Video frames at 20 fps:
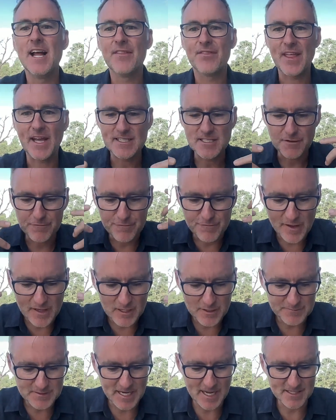they
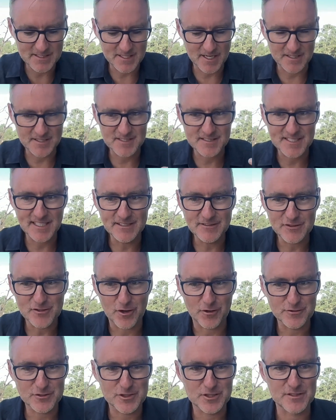developed as a sin
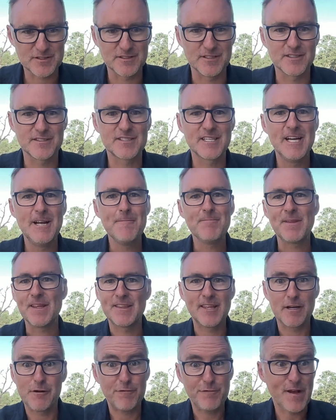consciousness
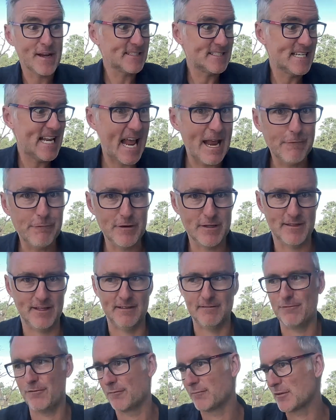that affected
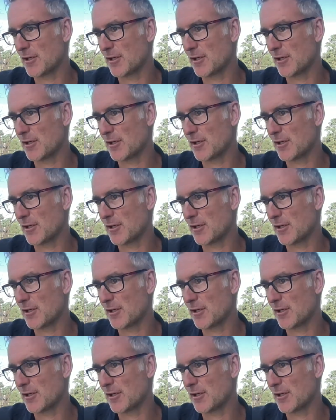everything from